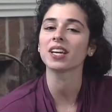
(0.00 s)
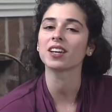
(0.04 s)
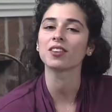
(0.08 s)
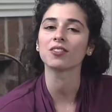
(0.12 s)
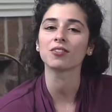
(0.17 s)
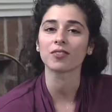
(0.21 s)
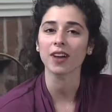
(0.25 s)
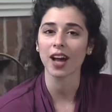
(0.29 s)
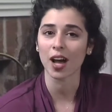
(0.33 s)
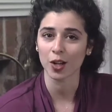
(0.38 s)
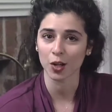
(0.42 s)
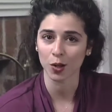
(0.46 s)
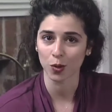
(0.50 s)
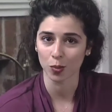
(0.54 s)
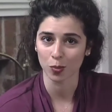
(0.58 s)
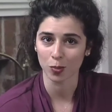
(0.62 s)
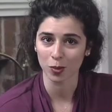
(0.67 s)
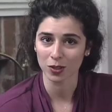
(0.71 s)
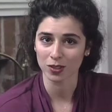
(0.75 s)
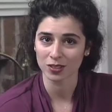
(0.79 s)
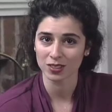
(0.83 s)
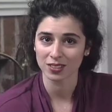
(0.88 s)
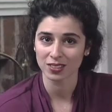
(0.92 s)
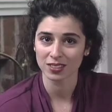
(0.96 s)

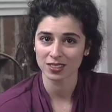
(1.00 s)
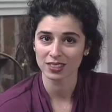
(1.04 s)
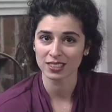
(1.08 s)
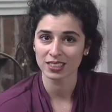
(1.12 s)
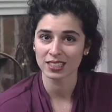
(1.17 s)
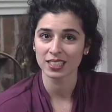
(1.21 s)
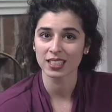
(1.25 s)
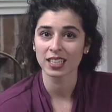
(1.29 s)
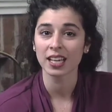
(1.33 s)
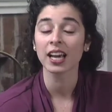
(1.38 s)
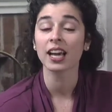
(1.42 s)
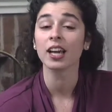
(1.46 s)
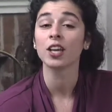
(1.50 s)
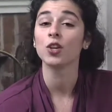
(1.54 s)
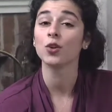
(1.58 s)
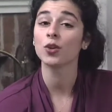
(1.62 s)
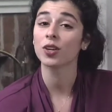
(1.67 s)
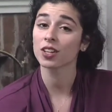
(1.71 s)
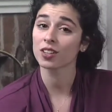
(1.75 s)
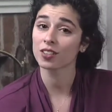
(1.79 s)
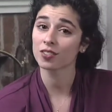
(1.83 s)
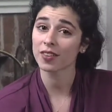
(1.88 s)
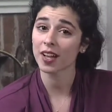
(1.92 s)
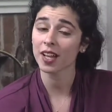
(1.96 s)
invaluable. You
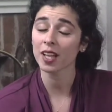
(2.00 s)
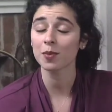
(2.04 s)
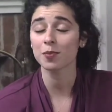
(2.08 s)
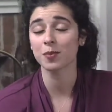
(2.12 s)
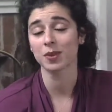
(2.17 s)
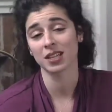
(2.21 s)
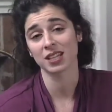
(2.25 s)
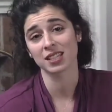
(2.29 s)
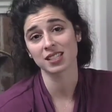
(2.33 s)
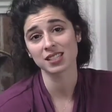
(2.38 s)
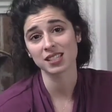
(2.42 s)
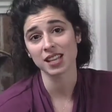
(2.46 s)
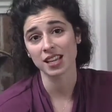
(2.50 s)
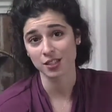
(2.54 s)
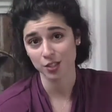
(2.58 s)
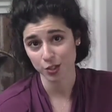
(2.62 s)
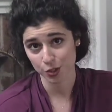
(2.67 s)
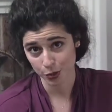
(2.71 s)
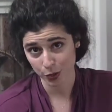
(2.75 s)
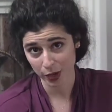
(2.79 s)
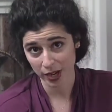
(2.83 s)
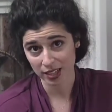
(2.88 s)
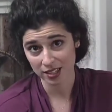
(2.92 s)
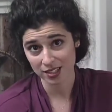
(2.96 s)
can develop this and
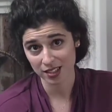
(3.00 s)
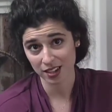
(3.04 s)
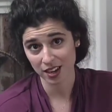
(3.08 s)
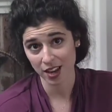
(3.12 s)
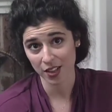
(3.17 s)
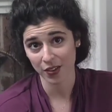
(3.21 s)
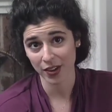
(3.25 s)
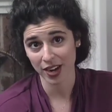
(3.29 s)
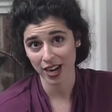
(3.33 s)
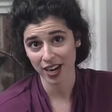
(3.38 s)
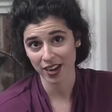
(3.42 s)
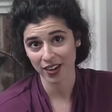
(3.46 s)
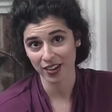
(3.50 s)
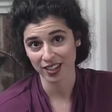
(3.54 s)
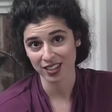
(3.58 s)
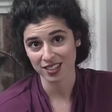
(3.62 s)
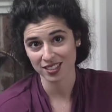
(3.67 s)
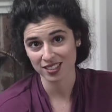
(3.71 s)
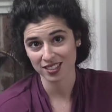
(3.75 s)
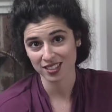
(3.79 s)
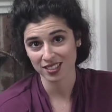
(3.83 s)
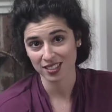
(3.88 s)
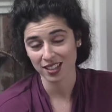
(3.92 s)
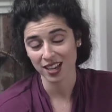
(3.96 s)
strengths in other
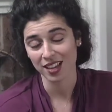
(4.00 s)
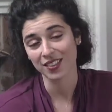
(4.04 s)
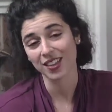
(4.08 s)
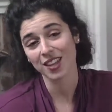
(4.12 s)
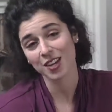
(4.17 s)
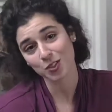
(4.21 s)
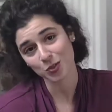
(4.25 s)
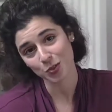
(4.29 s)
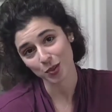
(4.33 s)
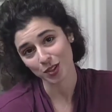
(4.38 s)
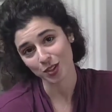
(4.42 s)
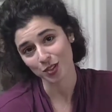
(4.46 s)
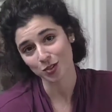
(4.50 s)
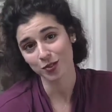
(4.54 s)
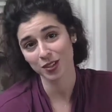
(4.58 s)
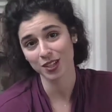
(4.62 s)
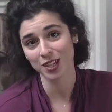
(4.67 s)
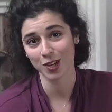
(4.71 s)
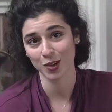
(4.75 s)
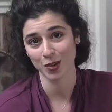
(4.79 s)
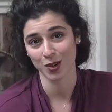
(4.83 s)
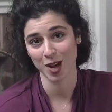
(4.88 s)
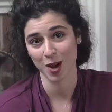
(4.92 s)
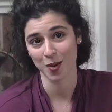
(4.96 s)
areas, and that is where this
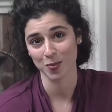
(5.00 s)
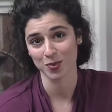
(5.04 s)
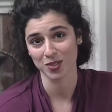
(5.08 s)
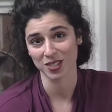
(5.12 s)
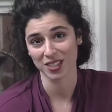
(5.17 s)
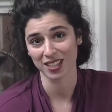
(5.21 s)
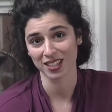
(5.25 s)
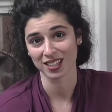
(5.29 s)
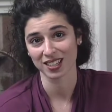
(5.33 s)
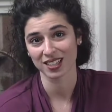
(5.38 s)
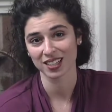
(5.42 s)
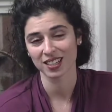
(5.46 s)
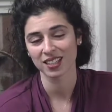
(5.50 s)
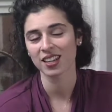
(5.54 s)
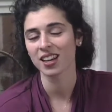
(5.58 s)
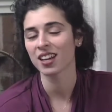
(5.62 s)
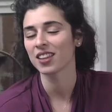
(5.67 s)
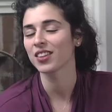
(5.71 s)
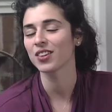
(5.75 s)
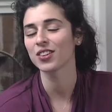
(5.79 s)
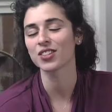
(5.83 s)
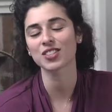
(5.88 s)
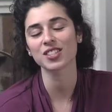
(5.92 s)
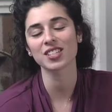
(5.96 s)
video comes in.
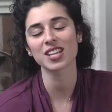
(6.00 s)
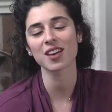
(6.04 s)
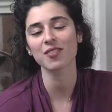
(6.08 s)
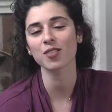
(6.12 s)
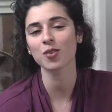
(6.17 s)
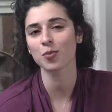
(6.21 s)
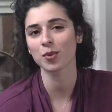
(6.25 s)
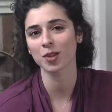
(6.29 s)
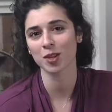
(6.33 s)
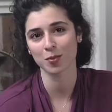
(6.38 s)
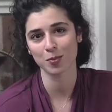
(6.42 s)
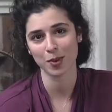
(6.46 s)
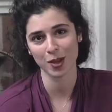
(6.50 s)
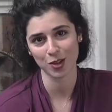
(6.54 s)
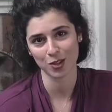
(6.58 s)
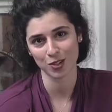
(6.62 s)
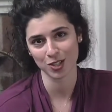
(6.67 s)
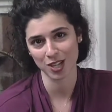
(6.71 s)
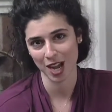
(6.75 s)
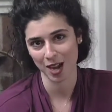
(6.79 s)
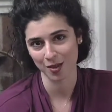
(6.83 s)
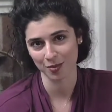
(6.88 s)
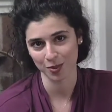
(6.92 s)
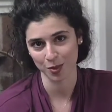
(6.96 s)
There's never been a better
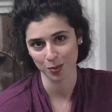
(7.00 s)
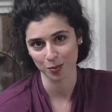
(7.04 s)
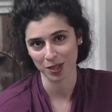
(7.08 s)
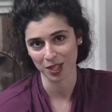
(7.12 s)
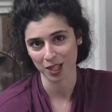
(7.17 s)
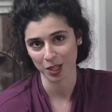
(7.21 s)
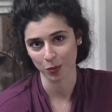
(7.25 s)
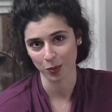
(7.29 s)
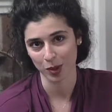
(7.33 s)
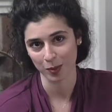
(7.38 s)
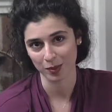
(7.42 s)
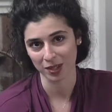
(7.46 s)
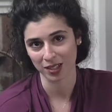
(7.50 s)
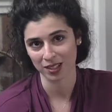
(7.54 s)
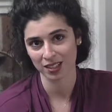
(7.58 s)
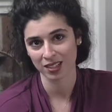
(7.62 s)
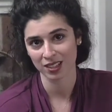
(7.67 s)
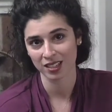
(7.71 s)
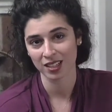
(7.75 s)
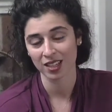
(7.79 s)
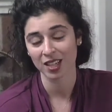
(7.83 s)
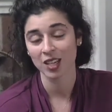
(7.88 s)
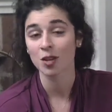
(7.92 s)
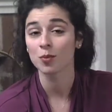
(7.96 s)
time for meeting women,
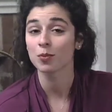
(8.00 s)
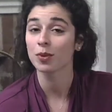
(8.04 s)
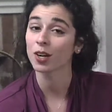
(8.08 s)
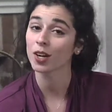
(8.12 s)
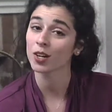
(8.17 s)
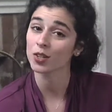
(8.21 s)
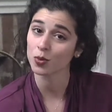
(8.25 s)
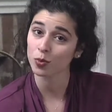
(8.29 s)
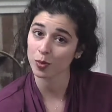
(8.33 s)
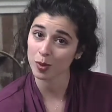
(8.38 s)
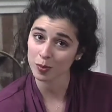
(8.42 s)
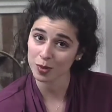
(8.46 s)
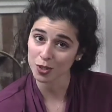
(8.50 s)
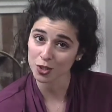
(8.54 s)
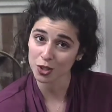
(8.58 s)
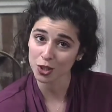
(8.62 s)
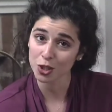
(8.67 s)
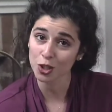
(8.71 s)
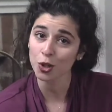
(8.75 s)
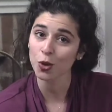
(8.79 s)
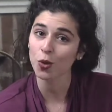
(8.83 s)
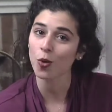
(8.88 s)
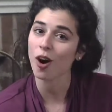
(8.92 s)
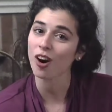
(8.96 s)
because women
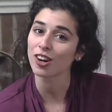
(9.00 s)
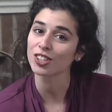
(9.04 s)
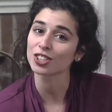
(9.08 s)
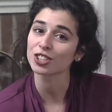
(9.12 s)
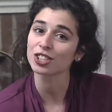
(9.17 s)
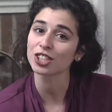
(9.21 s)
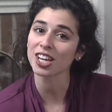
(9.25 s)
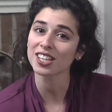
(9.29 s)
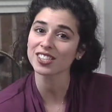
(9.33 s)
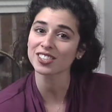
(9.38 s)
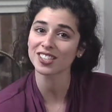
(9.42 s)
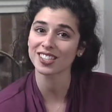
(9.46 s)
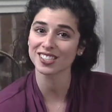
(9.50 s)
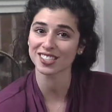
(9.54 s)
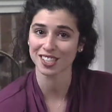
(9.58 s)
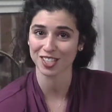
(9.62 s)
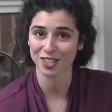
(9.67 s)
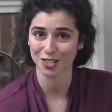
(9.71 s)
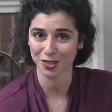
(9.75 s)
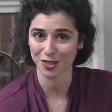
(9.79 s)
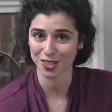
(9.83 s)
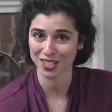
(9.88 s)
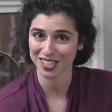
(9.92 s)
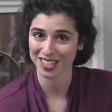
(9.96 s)
too are just as
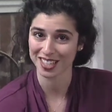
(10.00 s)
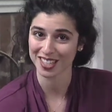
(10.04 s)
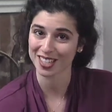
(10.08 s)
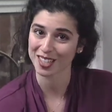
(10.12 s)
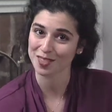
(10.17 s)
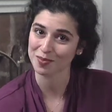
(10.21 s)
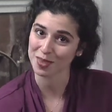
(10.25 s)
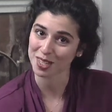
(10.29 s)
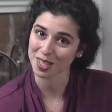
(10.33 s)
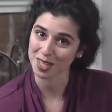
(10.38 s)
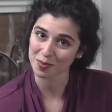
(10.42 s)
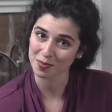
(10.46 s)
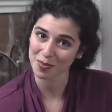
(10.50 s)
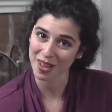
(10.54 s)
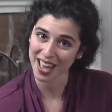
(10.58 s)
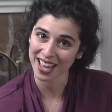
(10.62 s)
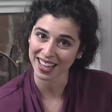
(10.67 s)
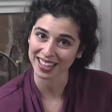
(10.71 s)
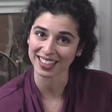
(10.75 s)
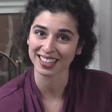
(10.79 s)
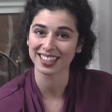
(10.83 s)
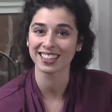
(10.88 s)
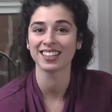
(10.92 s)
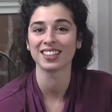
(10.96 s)
interested in meeting
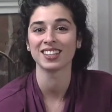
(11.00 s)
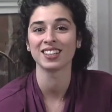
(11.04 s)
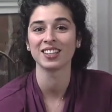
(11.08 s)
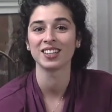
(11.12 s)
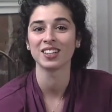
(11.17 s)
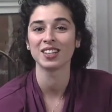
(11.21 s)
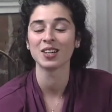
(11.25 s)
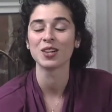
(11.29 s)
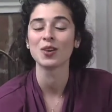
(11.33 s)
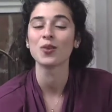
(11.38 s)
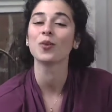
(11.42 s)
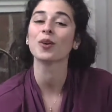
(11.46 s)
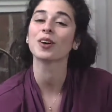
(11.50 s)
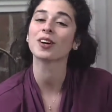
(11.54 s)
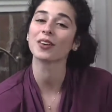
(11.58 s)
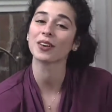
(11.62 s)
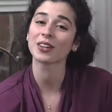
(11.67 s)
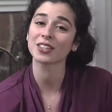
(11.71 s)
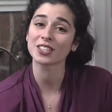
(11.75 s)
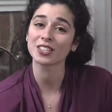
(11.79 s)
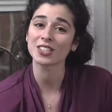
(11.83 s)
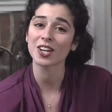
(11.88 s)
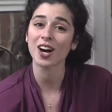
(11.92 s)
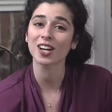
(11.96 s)
men. We're going
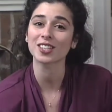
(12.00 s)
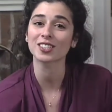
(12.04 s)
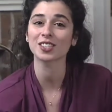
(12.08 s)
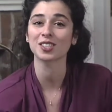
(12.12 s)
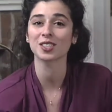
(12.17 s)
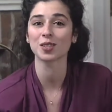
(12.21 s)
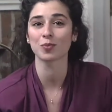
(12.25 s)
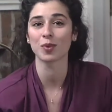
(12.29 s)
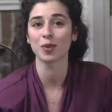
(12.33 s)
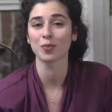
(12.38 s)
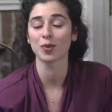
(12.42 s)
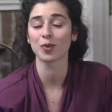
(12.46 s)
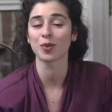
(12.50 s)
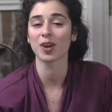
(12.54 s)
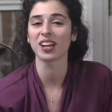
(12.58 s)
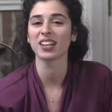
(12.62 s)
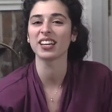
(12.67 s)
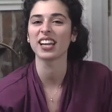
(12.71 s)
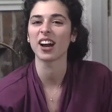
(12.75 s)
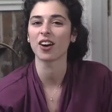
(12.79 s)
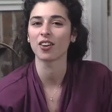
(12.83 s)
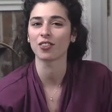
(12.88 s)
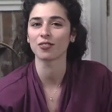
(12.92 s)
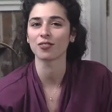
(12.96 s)
to talk to some women right
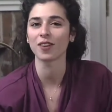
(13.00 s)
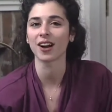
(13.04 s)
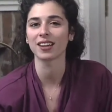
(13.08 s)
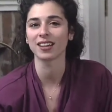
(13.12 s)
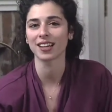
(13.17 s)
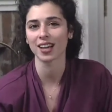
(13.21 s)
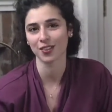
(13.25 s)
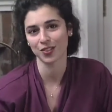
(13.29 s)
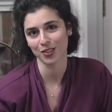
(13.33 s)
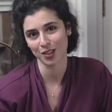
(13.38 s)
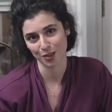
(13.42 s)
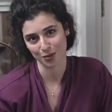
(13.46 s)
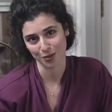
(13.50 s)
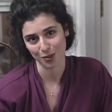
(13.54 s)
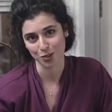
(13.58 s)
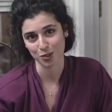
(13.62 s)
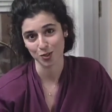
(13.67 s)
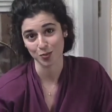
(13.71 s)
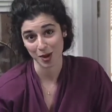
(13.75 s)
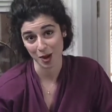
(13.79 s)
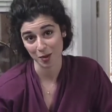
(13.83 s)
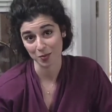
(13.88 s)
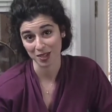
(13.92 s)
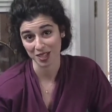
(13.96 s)
now and find out their views
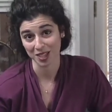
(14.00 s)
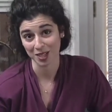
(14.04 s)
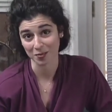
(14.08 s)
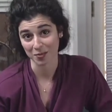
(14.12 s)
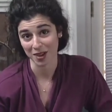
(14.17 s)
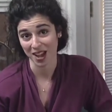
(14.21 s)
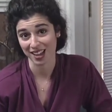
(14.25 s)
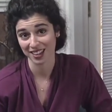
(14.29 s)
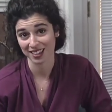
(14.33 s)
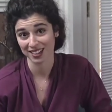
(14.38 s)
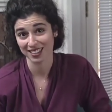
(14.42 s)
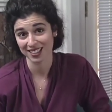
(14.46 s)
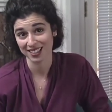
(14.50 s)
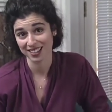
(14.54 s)
about meeting men.